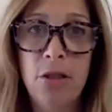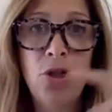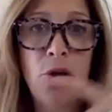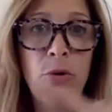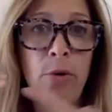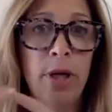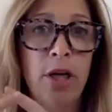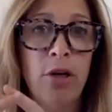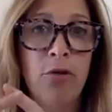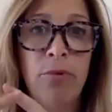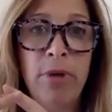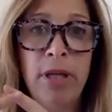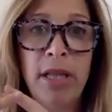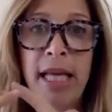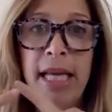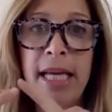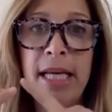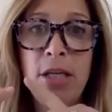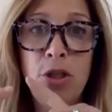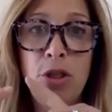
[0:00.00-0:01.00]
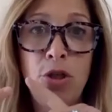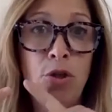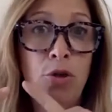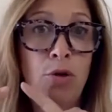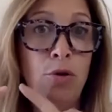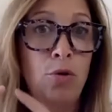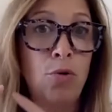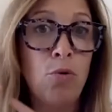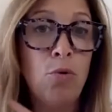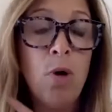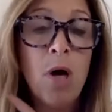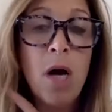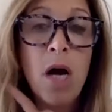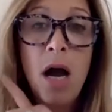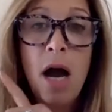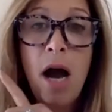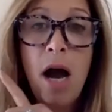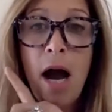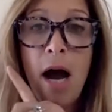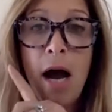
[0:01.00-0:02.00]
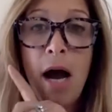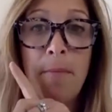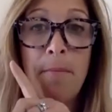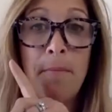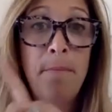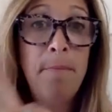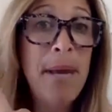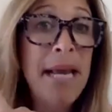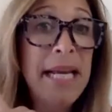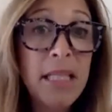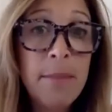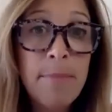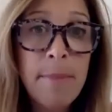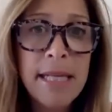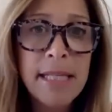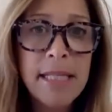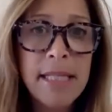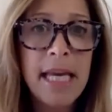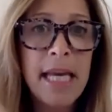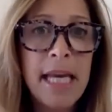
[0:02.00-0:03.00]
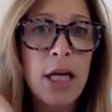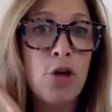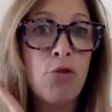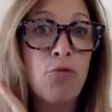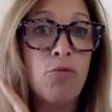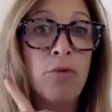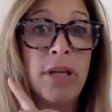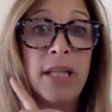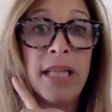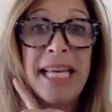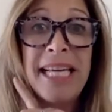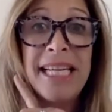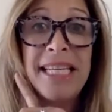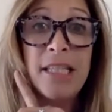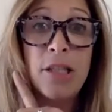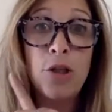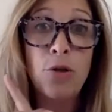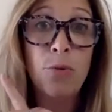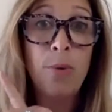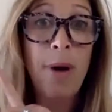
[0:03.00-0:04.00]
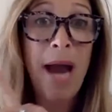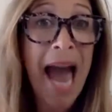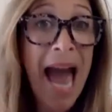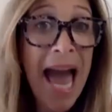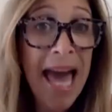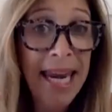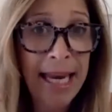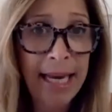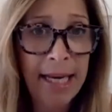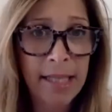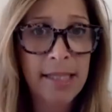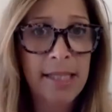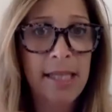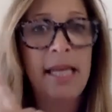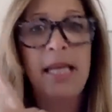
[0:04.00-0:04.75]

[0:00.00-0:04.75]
So it could relate to basements, it could relate to attics,